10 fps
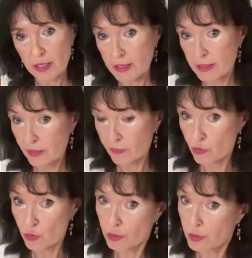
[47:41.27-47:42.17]
And they have a
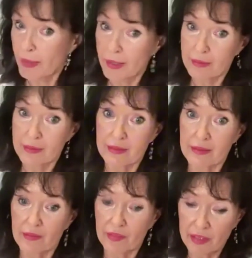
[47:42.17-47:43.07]
doormat
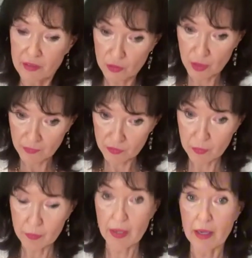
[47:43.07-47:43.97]
that you have to
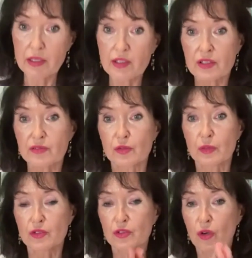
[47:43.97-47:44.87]
pass if you
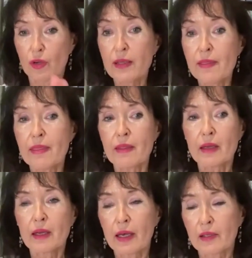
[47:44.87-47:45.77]
want to go in.
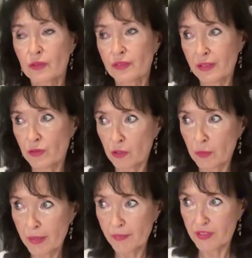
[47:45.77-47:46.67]
And on that
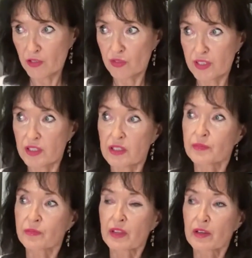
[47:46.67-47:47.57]
doormat is
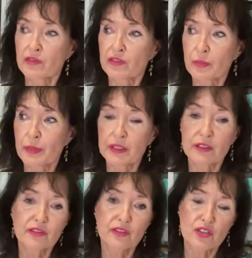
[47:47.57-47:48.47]
written,
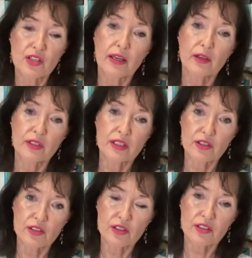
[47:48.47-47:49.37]
"Forbidden for
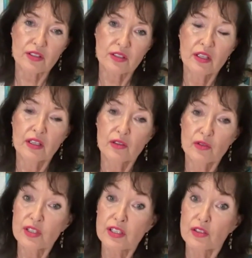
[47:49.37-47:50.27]
Zionists.
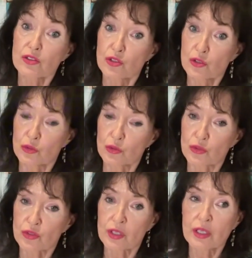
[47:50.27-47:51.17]
Read
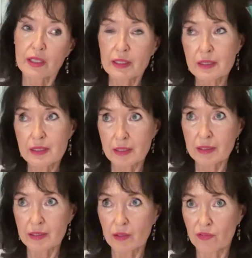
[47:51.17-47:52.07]
Jews." In the
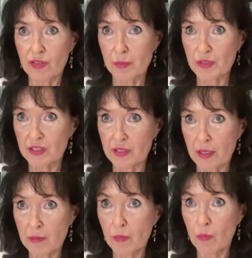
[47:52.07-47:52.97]
city of
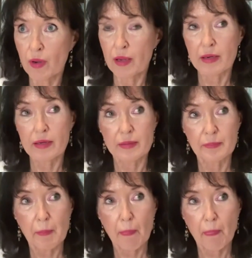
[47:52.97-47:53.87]
Amsterdam, where